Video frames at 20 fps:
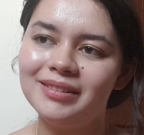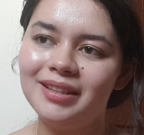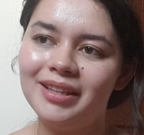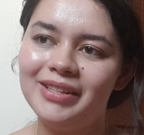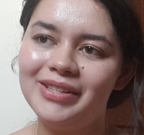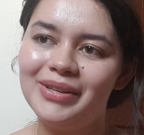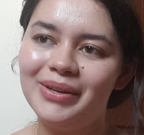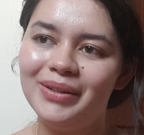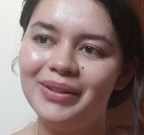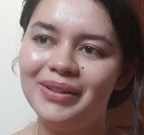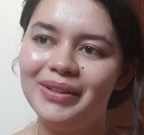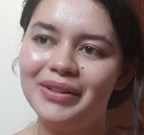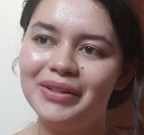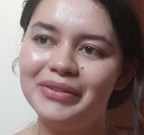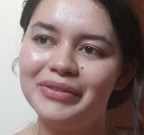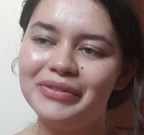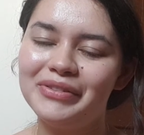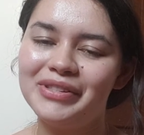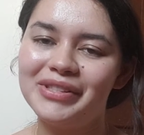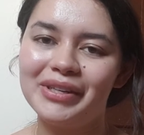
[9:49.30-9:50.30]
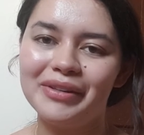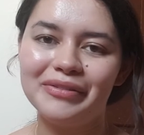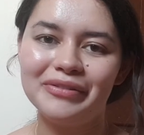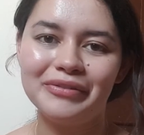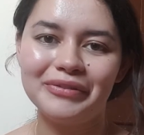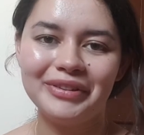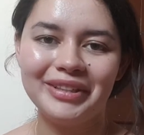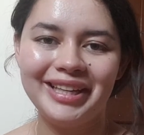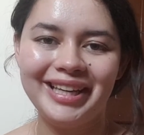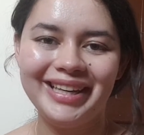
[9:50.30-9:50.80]
I saw a lot of stuff
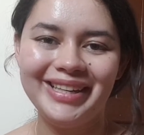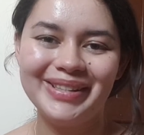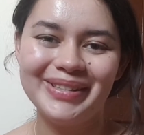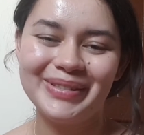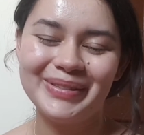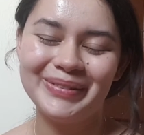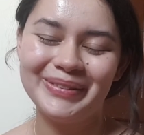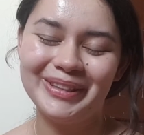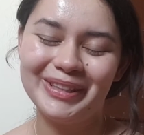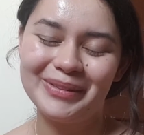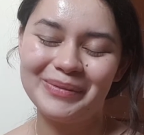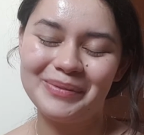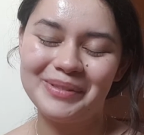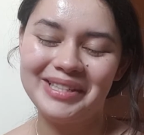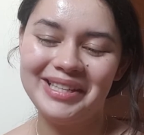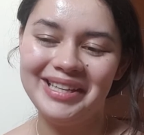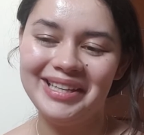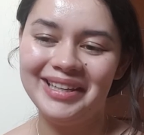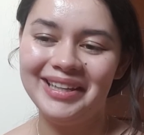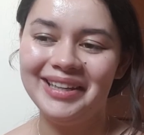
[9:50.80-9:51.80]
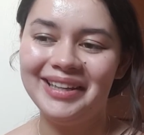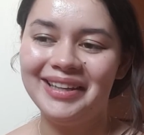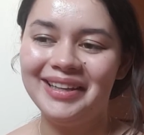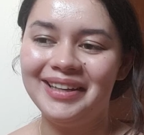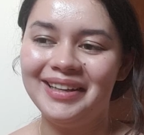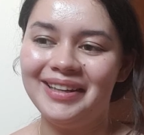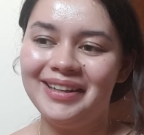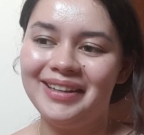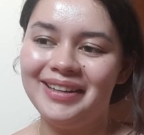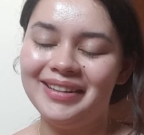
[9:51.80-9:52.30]
related to rugby.
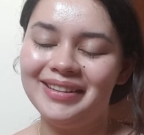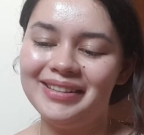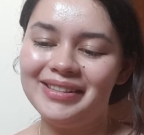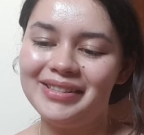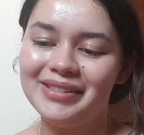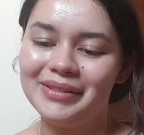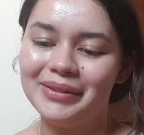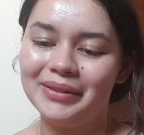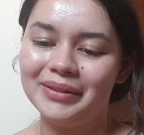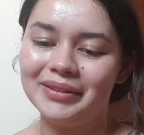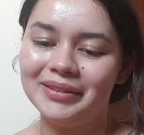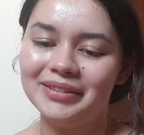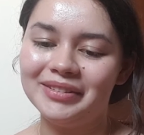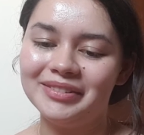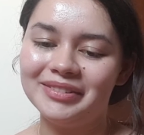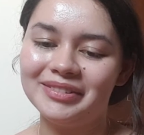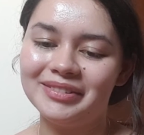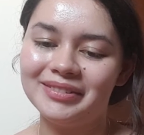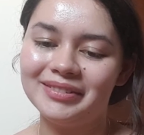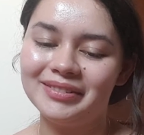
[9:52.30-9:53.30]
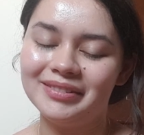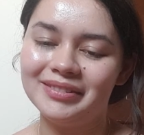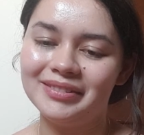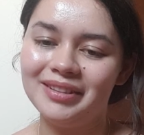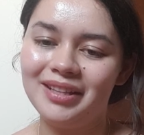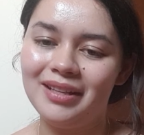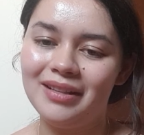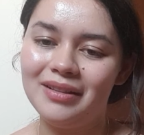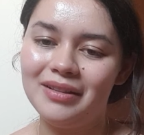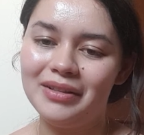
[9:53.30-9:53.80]
I saw
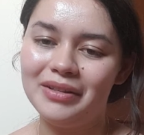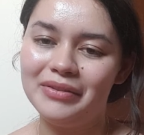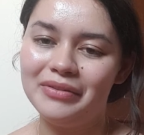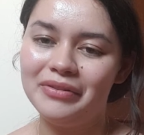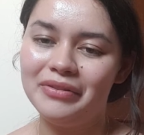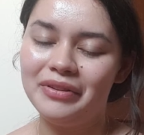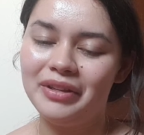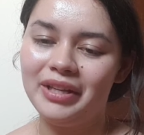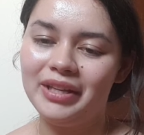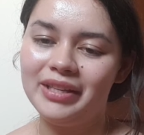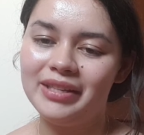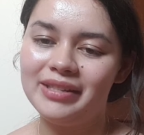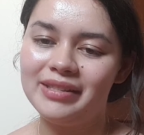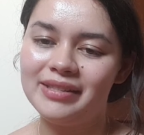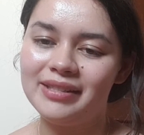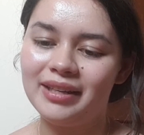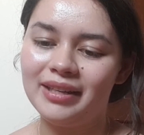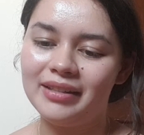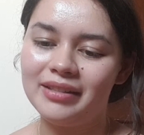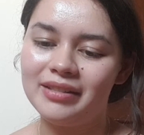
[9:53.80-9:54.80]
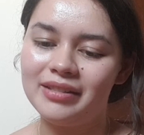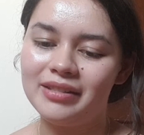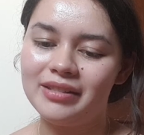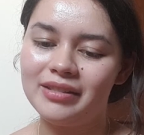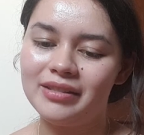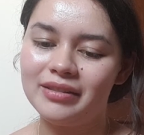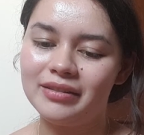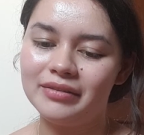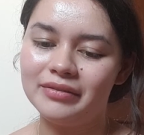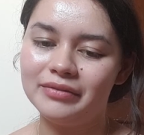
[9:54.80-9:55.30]
a lot of things that
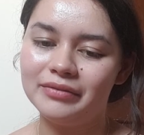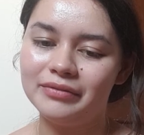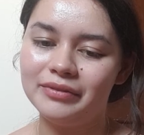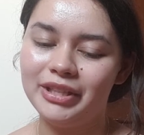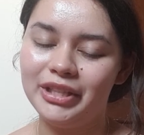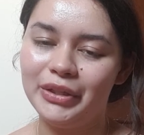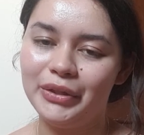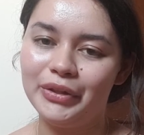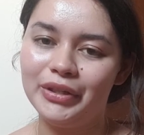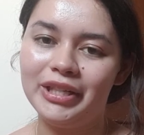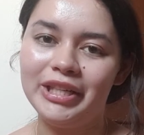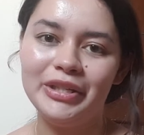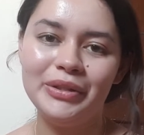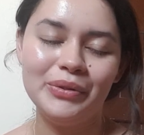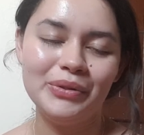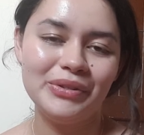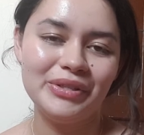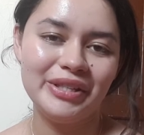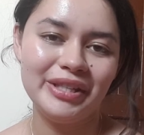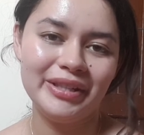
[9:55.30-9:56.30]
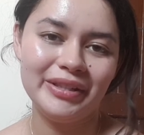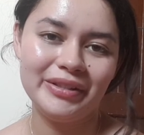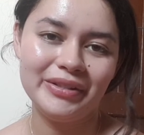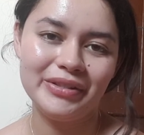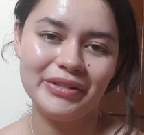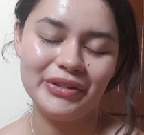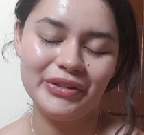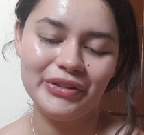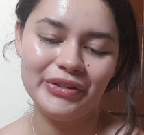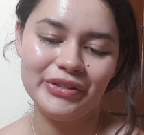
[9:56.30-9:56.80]
the early New
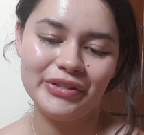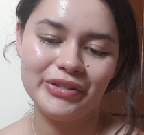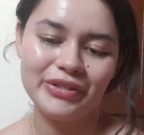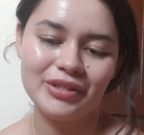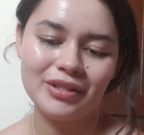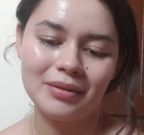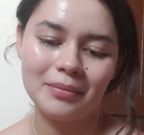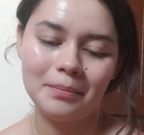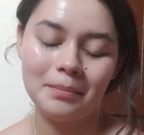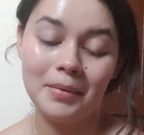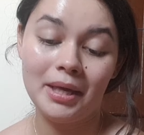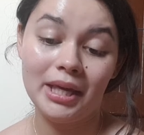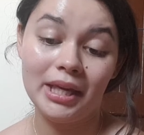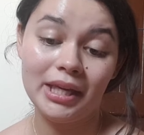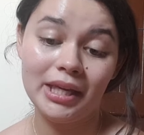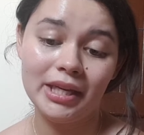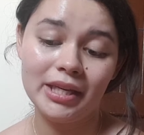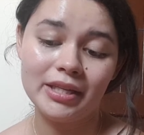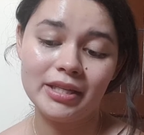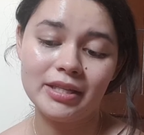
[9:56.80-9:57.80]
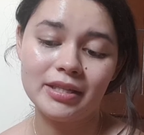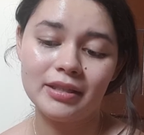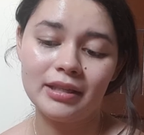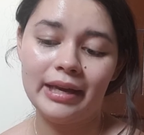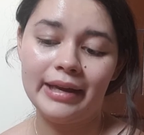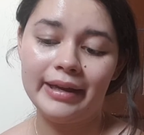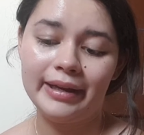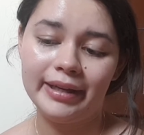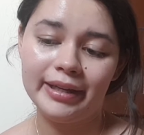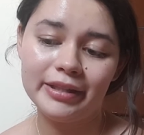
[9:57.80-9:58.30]
Zealanders made,
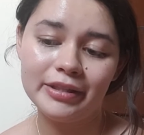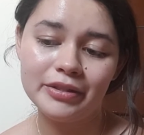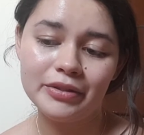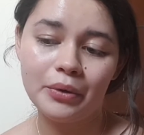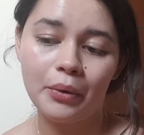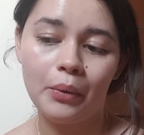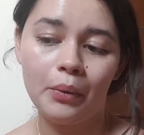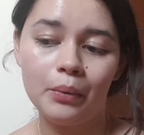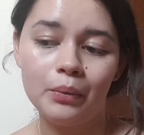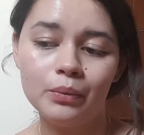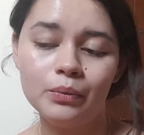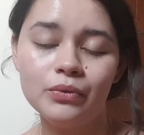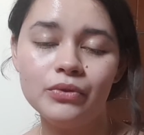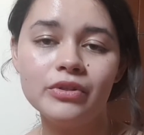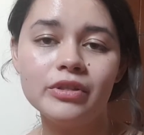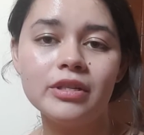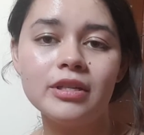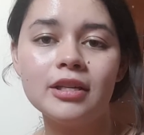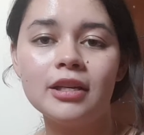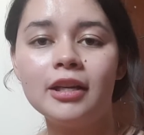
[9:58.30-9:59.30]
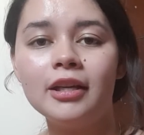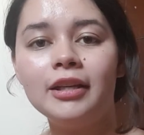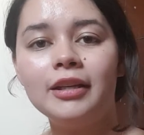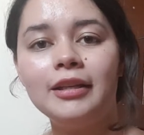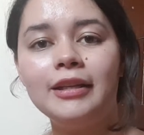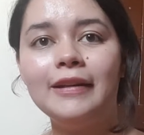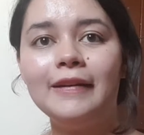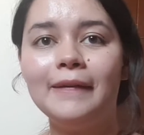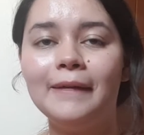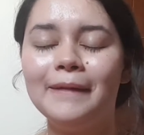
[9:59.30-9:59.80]
had, owned,
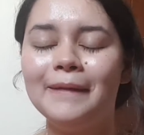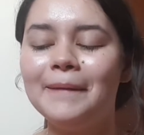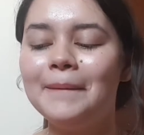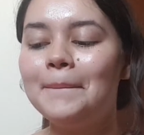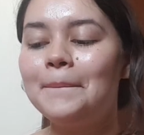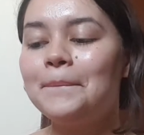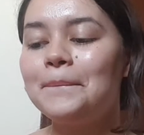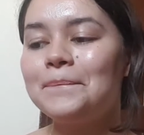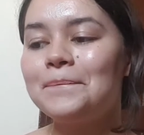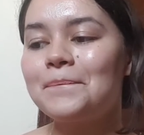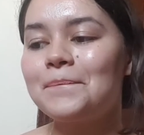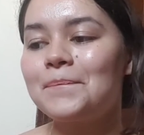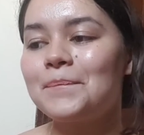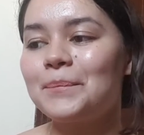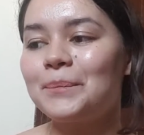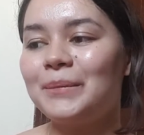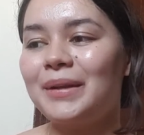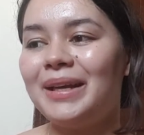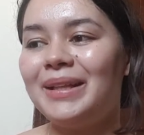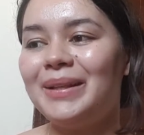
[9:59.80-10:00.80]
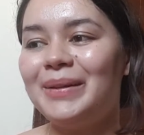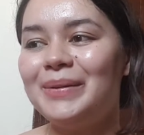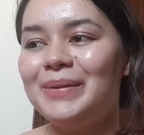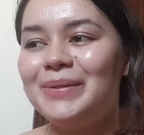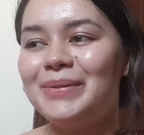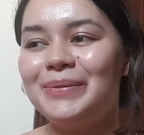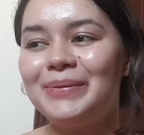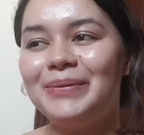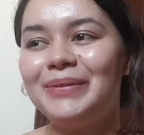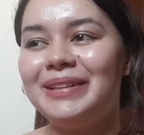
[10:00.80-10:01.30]
you know. That
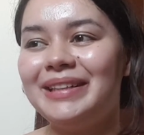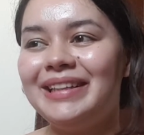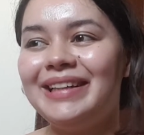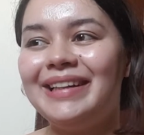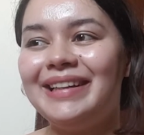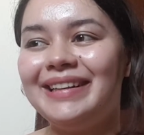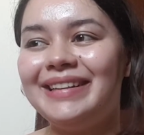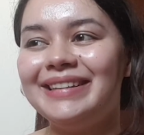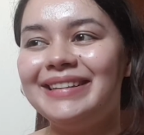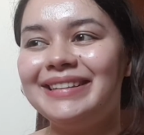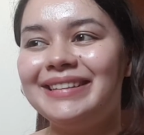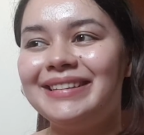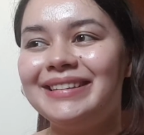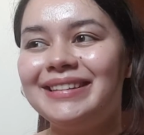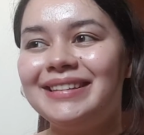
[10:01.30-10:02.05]
was really nice.